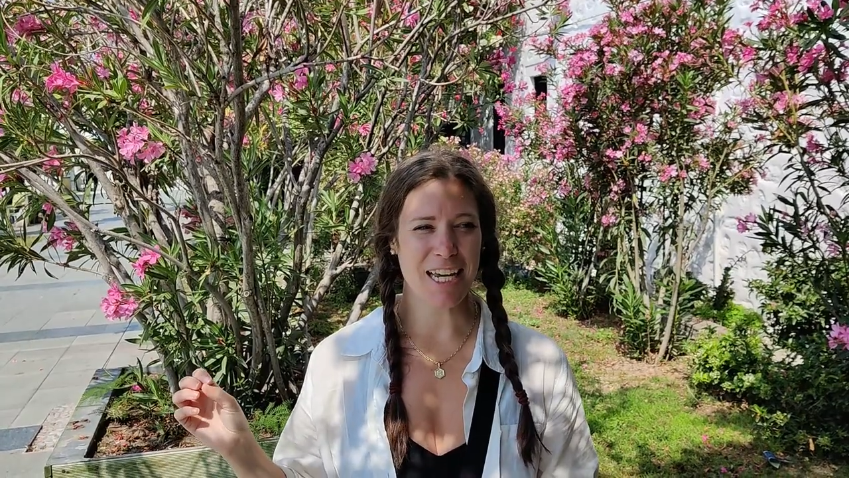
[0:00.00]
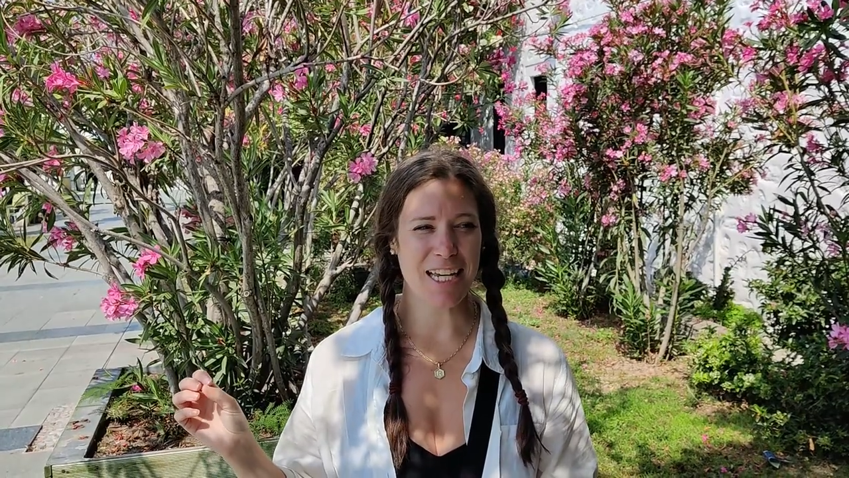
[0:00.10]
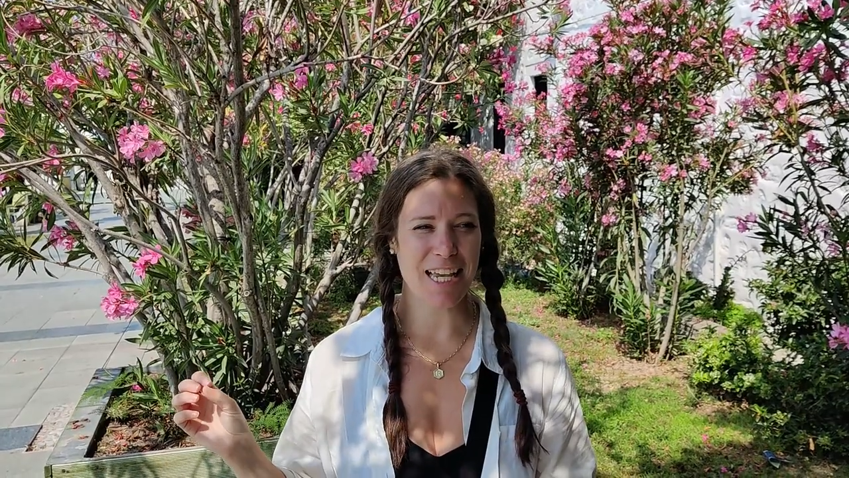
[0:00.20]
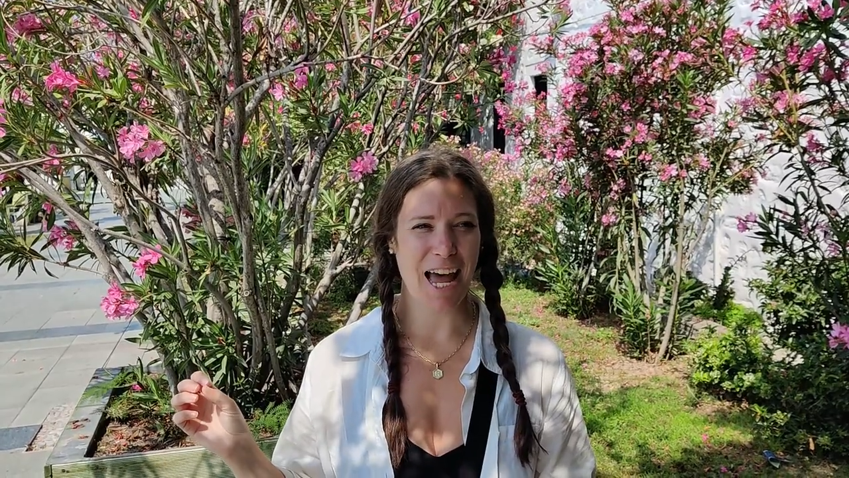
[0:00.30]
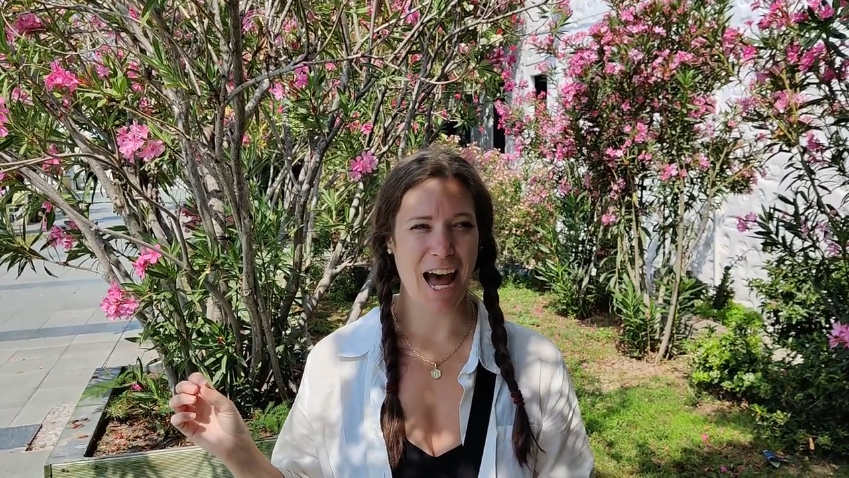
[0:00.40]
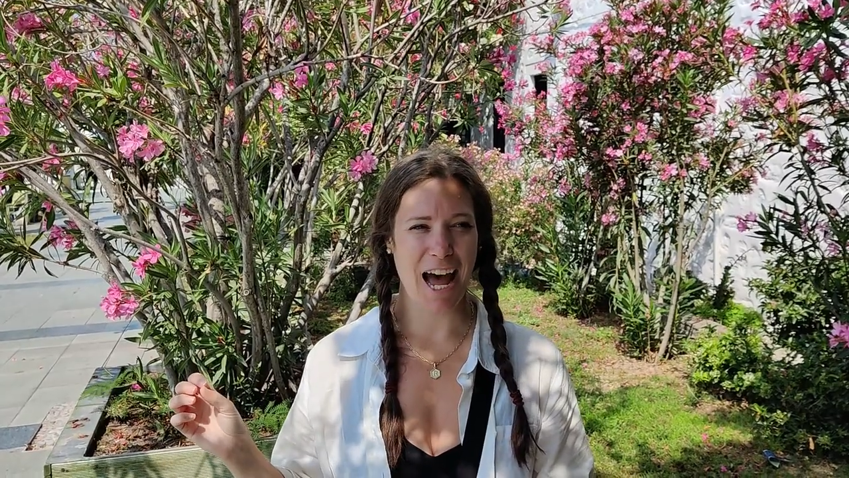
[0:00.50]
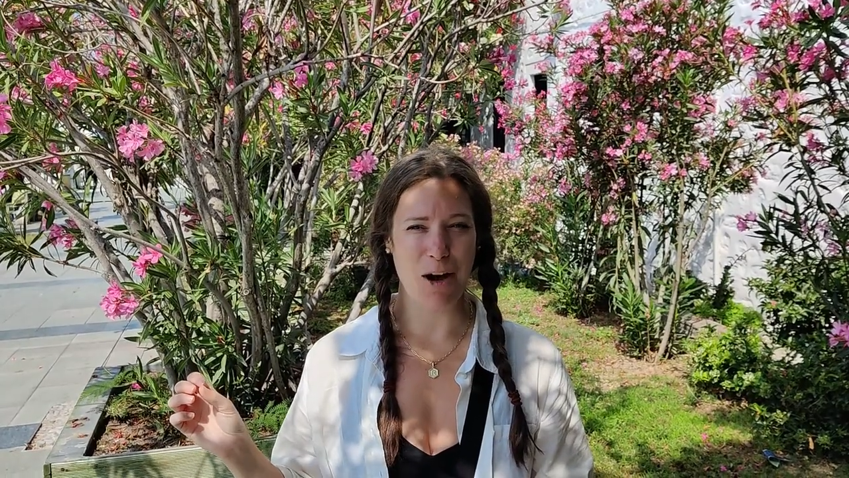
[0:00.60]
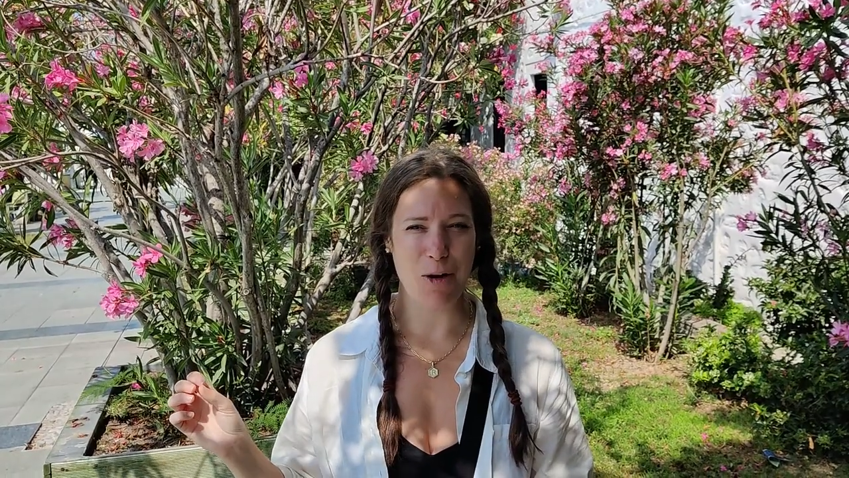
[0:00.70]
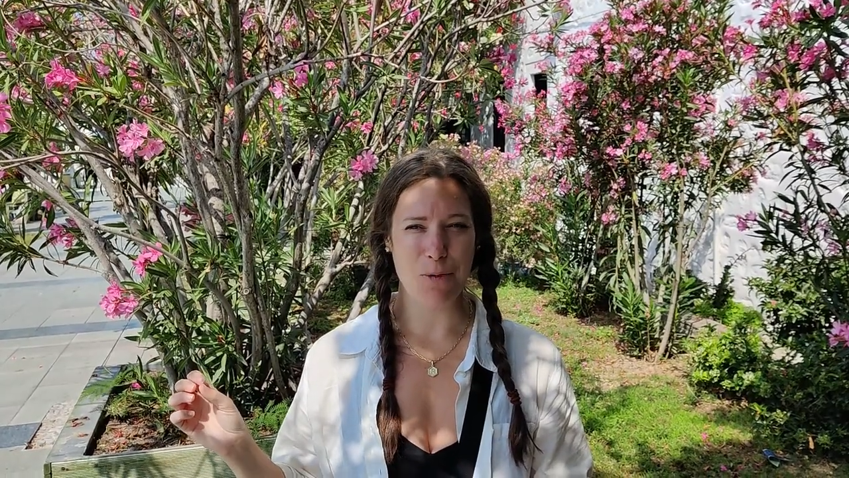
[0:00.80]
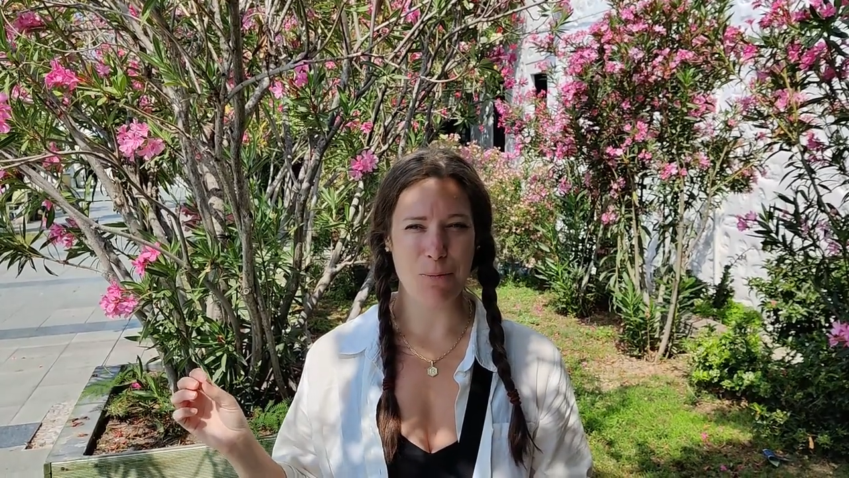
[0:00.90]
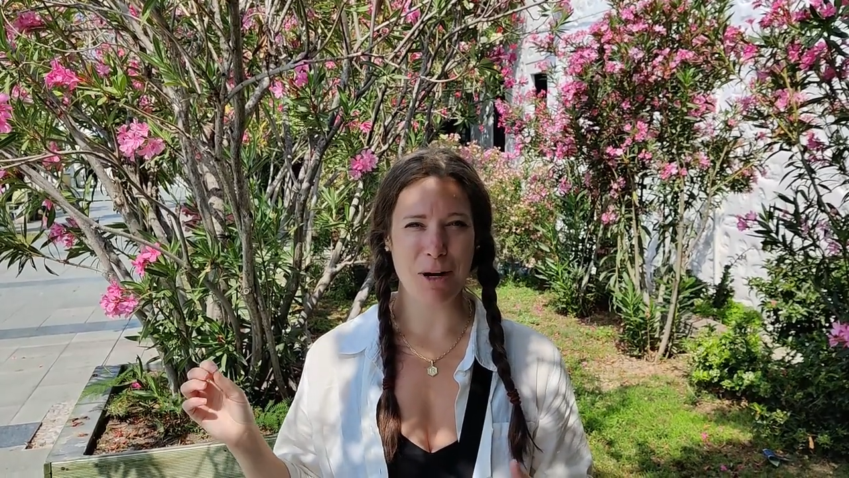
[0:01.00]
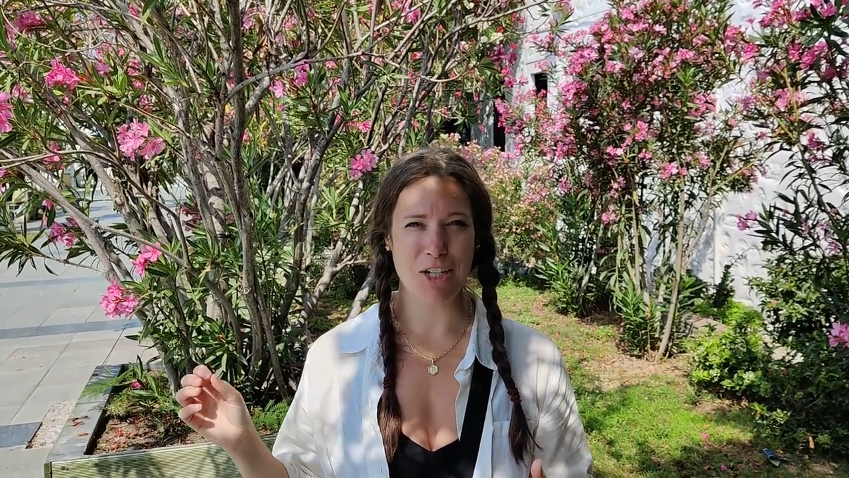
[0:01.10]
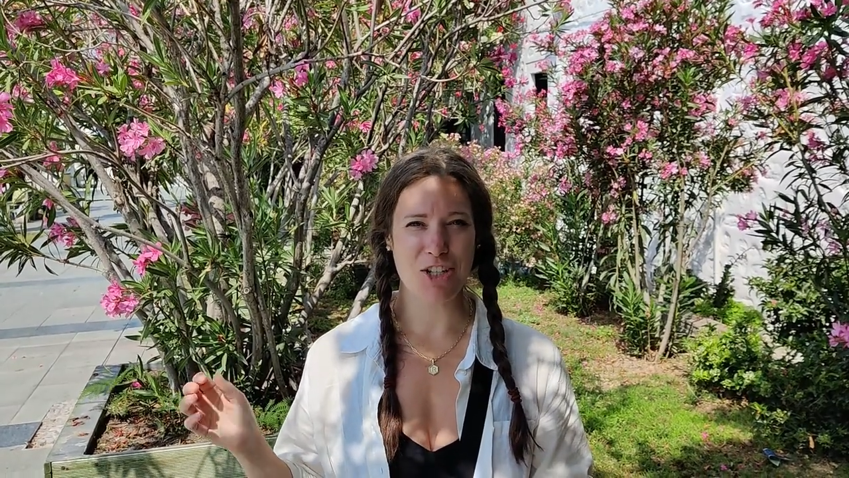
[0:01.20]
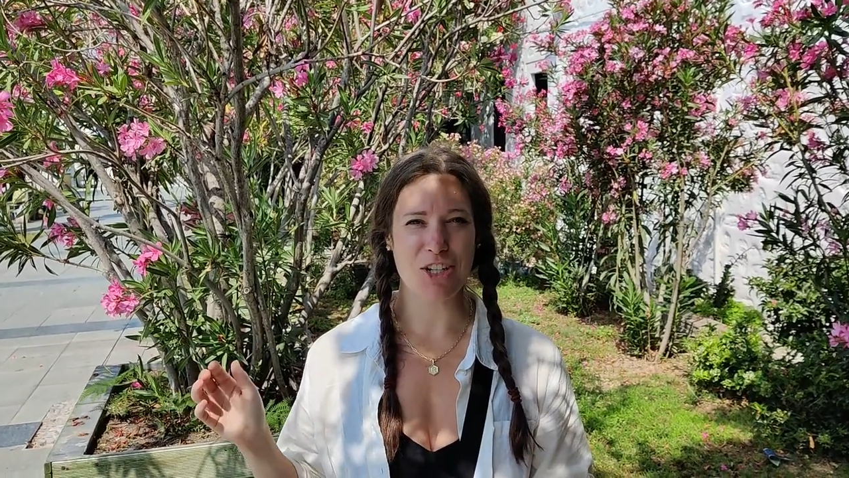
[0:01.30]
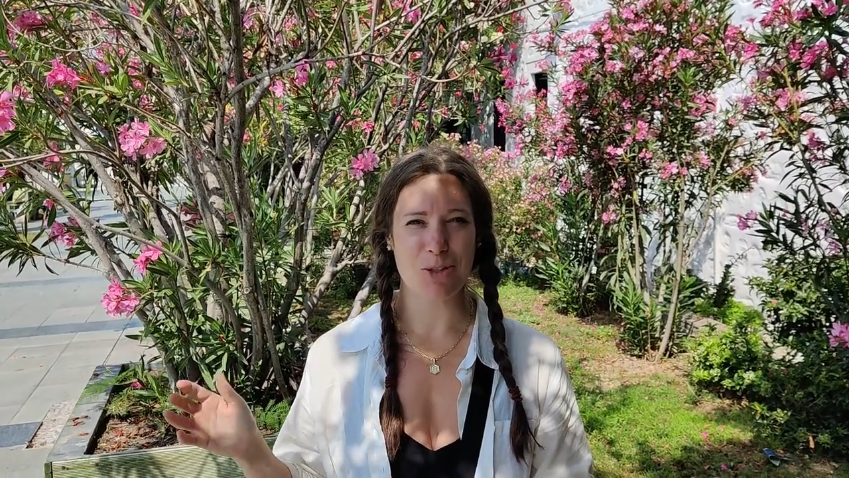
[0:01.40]
is how
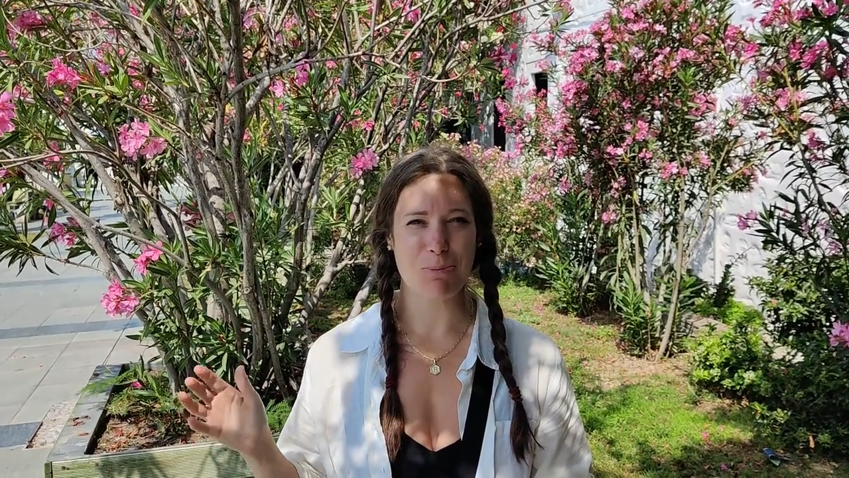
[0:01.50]
much this